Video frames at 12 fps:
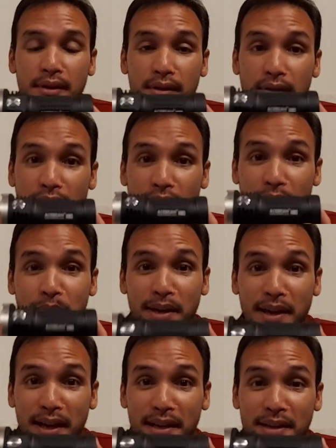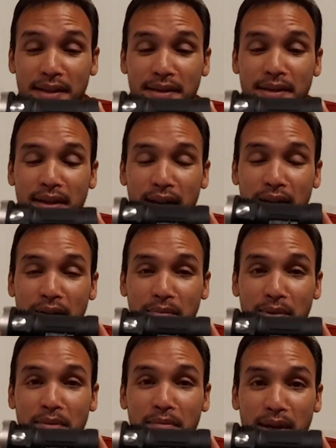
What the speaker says: So that's my ACEBEAM